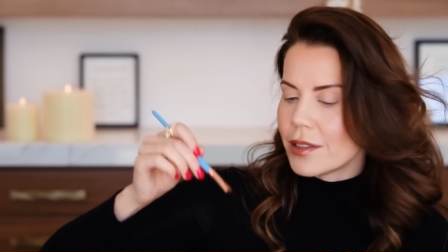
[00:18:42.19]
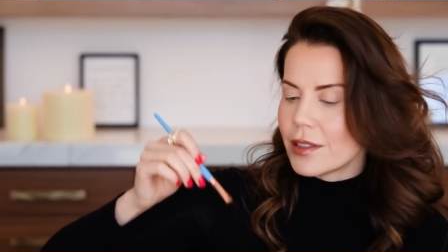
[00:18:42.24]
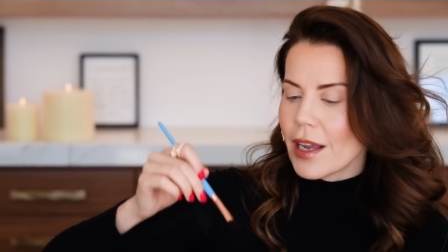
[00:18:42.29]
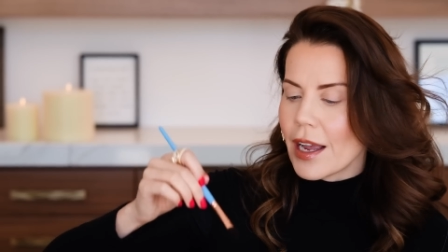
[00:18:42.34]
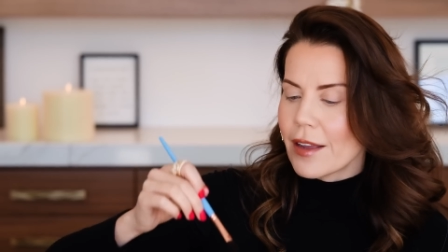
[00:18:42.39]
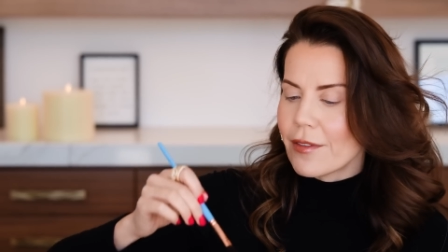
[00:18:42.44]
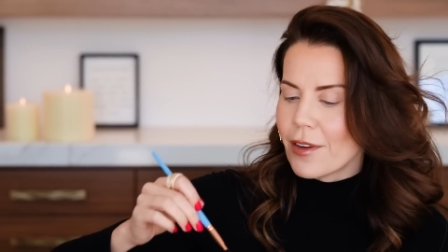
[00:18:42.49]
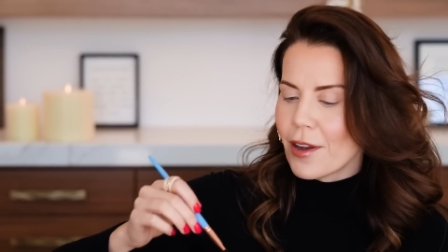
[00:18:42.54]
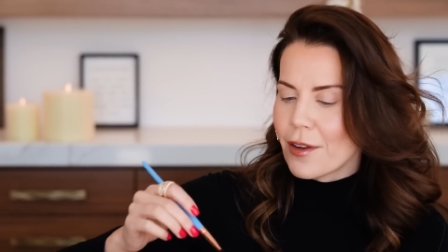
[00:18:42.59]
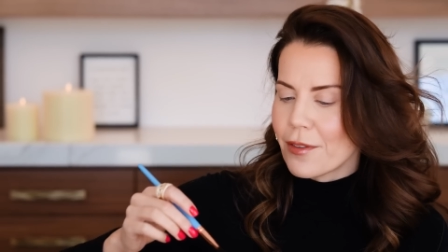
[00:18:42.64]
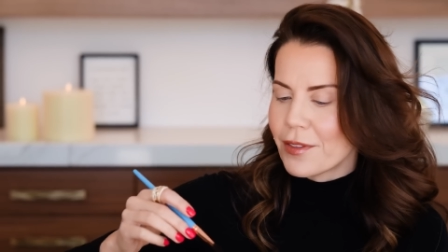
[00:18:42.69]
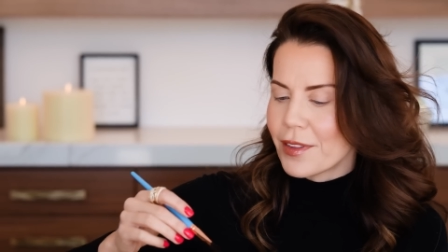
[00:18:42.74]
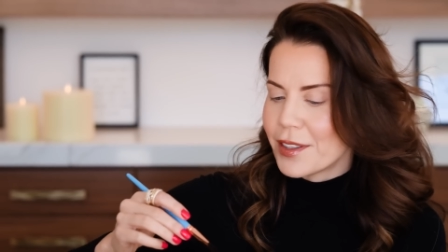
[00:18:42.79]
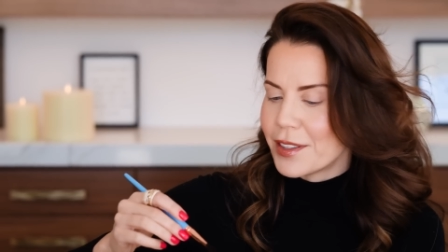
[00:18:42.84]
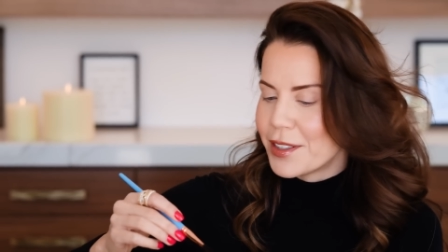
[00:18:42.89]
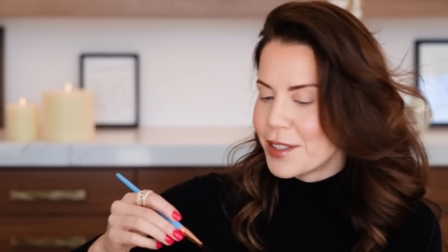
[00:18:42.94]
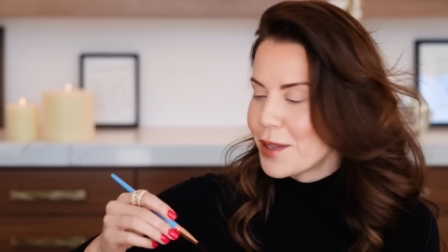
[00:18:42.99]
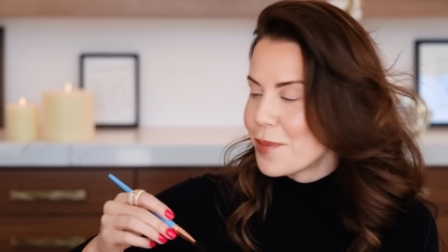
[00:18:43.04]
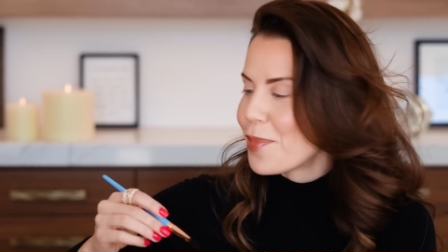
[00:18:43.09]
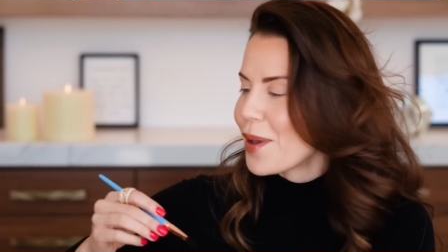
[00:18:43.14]
dive off the
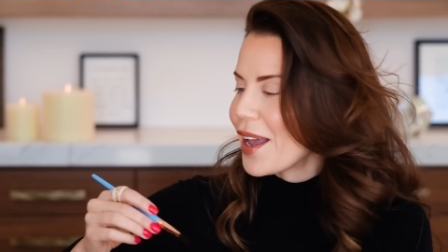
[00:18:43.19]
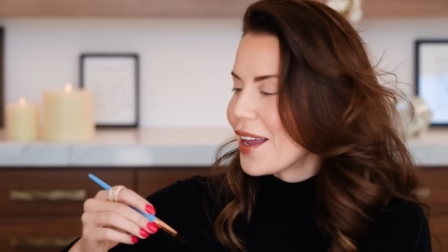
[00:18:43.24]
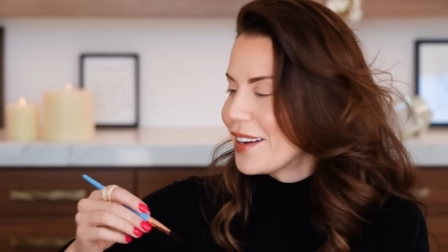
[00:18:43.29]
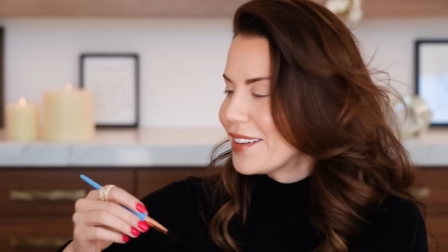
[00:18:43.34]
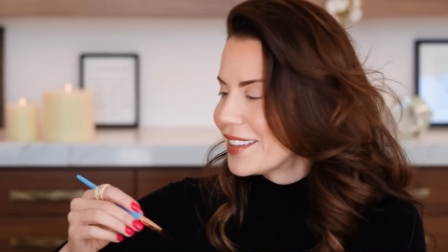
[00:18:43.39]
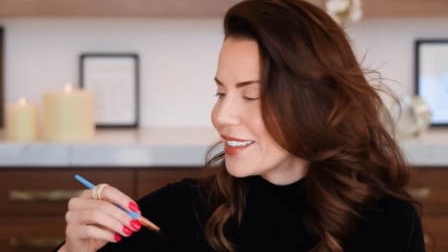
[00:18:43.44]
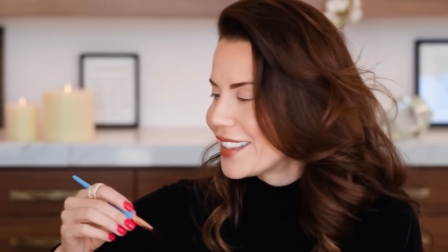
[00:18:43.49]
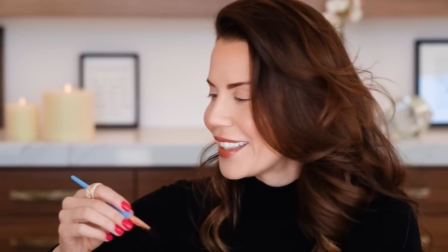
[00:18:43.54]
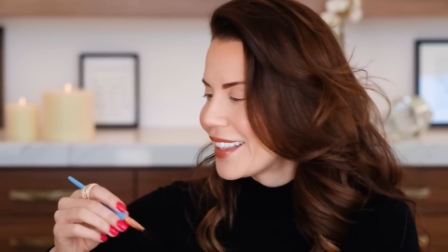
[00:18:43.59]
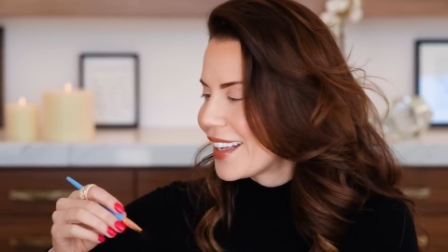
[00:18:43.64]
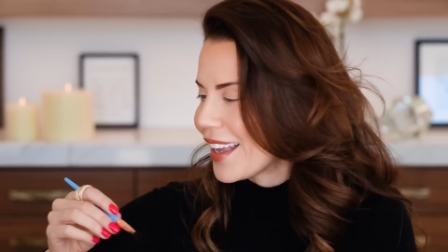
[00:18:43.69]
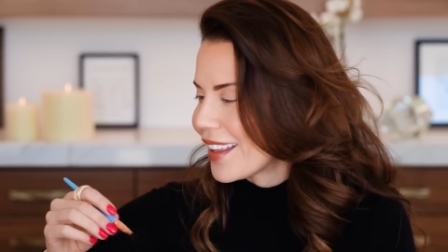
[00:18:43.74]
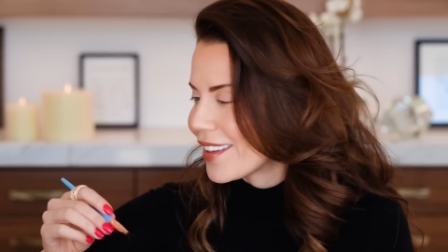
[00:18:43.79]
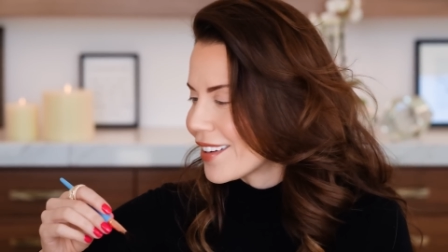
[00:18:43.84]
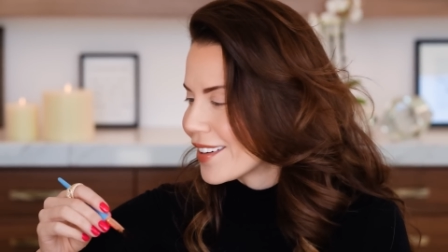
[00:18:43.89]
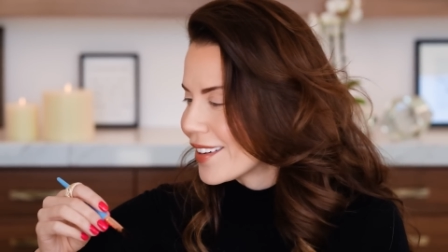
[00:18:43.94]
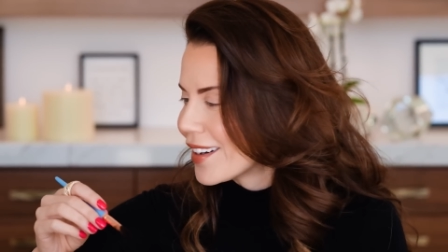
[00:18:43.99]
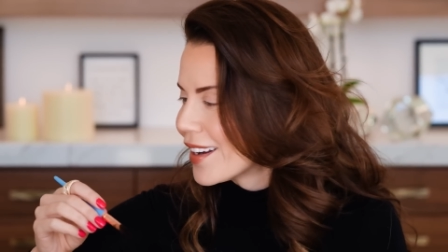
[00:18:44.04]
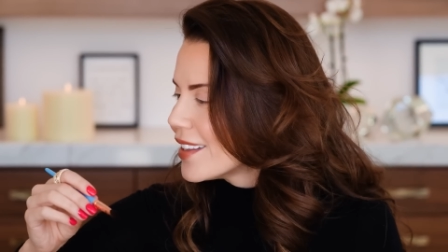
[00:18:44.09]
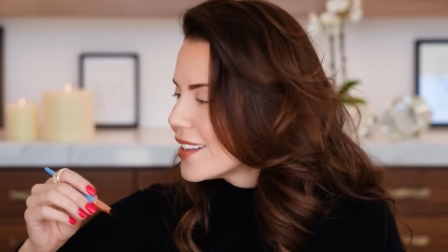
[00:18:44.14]
deep end together.